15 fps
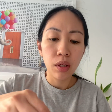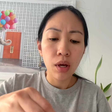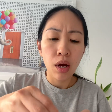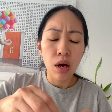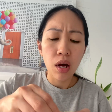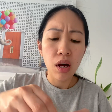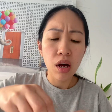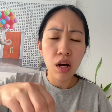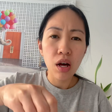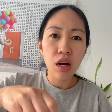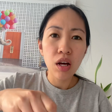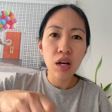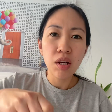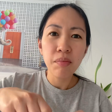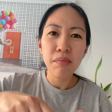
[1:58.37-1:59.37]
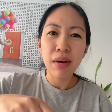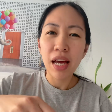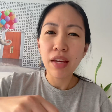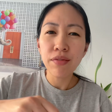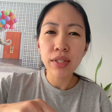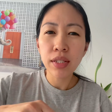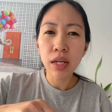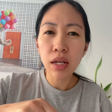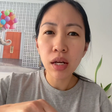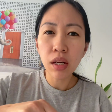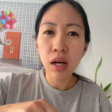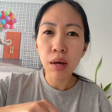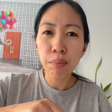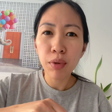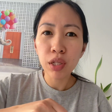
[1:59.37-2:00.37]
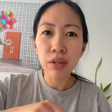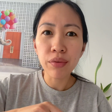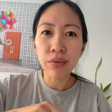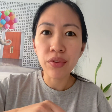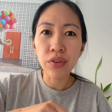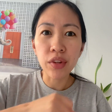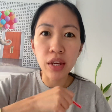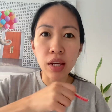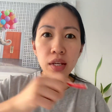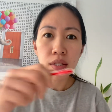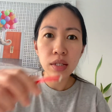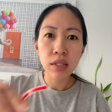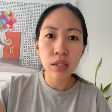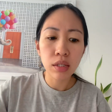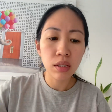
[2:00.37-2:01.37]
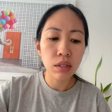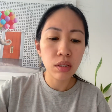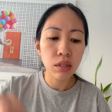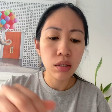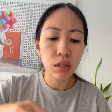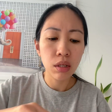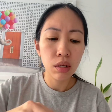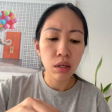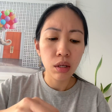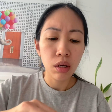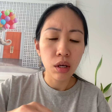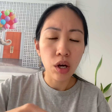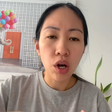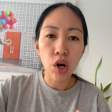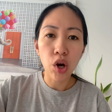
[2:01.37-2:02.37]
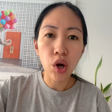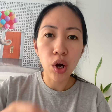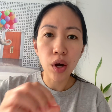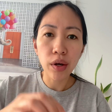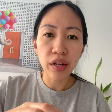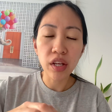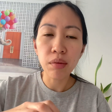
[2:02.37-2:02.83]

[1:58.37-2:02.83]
I've seen a couple of this in